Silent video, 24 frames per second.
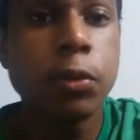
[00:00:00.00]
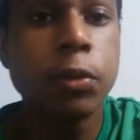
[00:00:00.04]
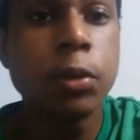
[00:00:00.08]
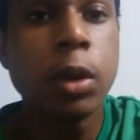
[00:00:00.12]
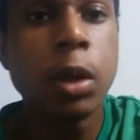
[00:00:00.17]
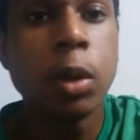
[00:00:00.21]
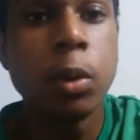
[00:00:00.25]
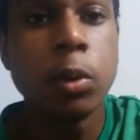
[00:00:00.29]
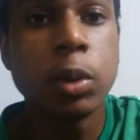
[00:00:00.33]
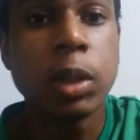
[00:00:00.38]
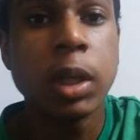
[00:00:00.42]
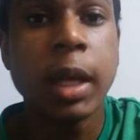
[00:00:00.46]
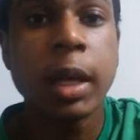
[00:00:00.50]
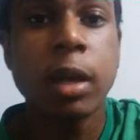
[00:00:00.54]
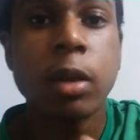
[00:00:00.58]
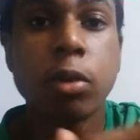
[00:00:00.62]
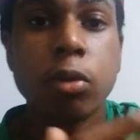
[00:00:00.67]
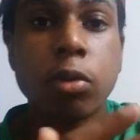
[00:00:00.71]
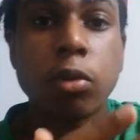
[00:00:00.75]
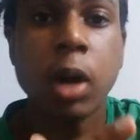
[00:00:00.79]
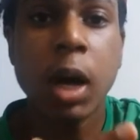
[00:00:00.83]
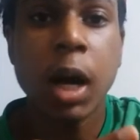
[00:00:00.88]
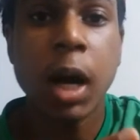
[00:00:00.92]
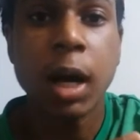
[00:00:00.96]
float like
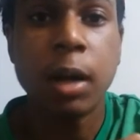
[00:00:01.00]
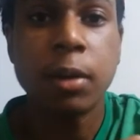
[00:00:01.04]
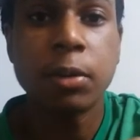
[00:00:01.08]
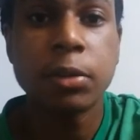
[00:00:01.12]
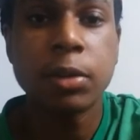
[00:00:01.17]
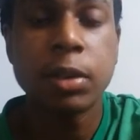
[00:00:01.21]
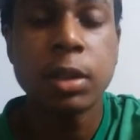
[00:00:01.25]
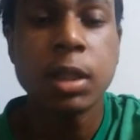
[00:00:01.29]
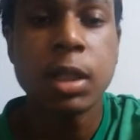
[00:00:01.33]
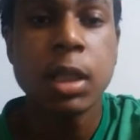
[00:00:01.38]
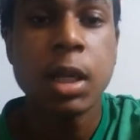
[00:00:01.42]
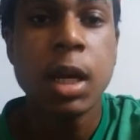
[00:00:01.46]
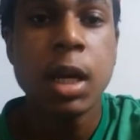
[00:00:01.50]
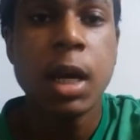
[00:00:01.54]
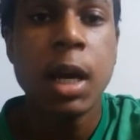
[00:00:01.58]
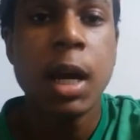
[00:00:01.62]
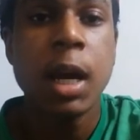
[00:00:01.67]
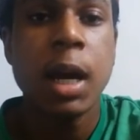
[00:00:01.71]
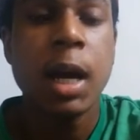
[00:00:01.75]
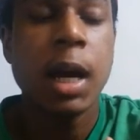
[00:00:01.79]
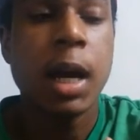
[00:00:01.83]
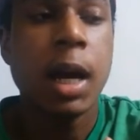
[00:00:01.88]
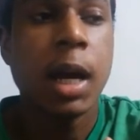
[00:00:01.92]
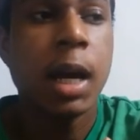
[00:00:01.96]
a raft.
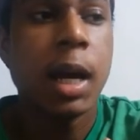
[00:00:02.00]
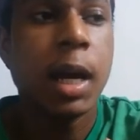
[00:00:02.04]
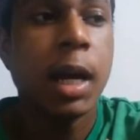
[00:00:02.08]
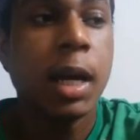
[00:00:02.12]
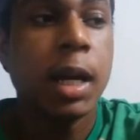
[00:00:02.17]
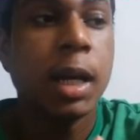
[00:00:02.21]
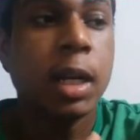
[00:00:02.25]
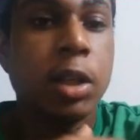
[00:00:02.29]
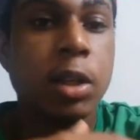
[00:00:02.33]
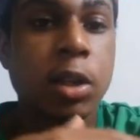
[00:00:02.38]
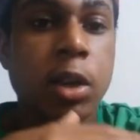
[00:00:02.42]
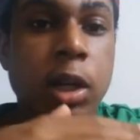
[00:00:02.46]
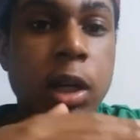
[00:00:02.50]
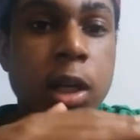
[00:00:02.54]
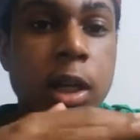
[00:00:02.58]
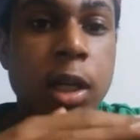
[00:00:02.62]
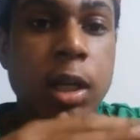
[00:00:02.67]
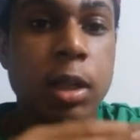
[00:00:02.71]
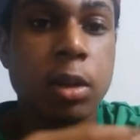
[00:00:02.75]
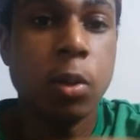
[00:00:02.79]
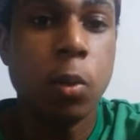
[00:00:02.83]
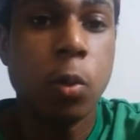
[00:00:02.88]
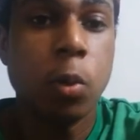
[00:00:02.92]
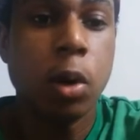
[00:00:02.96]
And you're going to
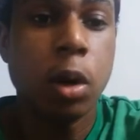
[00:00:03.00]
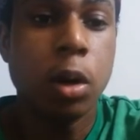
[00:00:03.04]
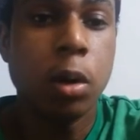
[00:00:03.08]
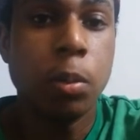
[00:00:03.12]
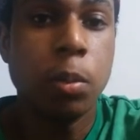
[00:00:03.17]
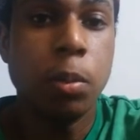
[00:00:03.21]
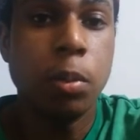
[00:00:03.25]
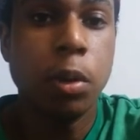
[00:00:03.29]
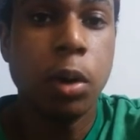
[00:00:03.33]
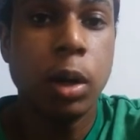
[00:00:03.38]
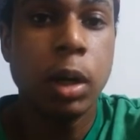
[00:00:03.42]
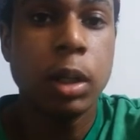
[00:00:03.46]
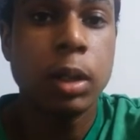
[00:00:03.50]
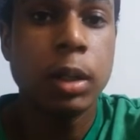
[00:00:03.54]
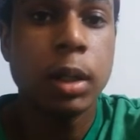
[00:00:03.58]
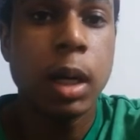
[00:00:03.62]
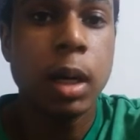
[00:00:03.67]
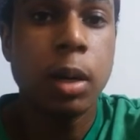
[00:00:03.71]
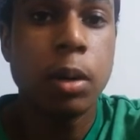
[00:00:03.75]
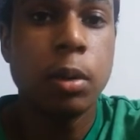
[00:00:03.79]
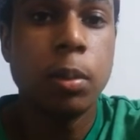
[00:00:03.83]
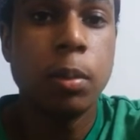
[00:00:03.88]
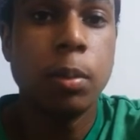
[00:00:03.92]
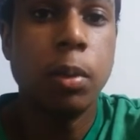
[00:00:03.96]
let the water boil
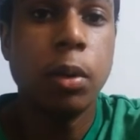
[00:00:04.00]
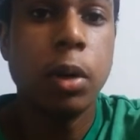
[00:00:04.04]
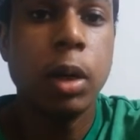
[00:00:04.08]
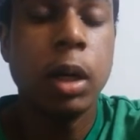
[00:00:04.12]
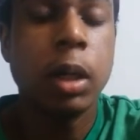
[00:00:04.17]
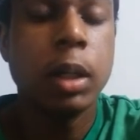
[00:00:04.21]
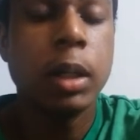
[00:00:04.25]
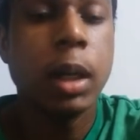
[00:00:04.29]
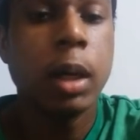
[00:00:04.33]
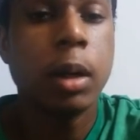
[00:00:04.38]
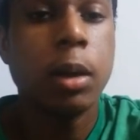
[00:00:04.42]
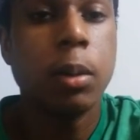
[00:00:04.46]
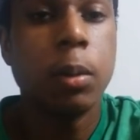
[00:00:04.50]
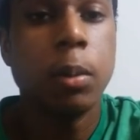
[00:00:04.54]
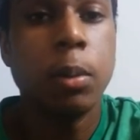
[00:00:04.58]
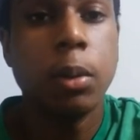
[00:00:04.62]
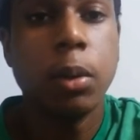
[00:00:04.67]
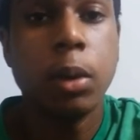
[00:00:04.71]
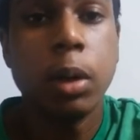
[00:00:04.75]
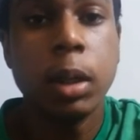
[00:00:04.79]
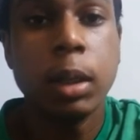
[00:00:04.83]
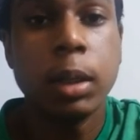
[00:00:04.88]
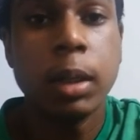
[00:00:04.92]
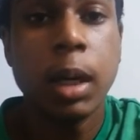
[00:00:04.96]
down and boil down and
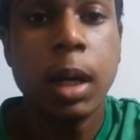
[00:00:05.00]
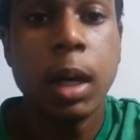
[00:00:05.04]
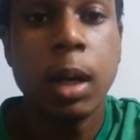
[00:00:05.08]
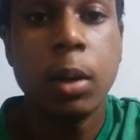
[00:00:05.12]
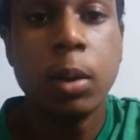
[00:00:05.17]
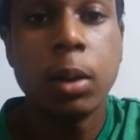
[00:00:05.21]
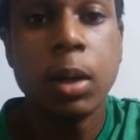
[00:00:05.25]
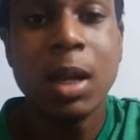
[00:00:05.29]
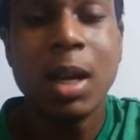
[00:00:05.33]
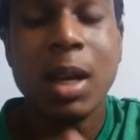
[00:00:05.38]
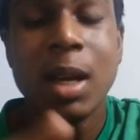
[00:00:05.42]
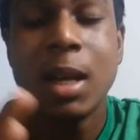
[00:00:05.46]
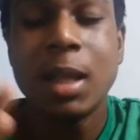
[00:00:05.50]
boil down.